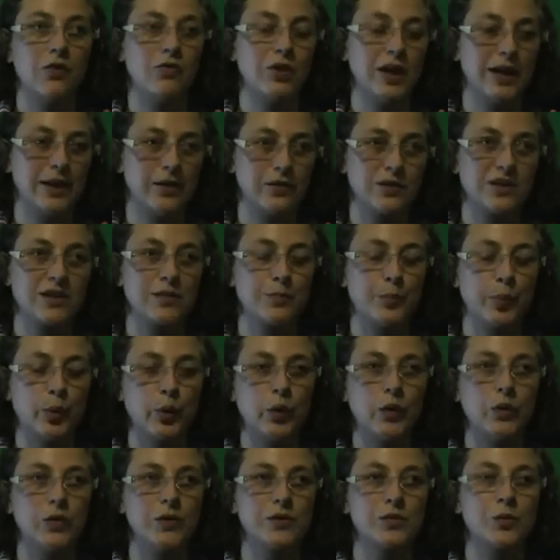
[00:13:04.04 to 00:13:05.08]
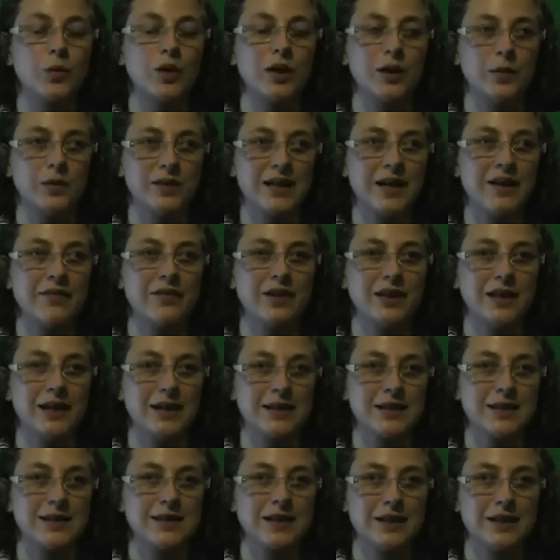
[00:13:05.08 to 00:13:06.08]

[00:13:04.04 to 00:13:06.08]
around support, while I was having that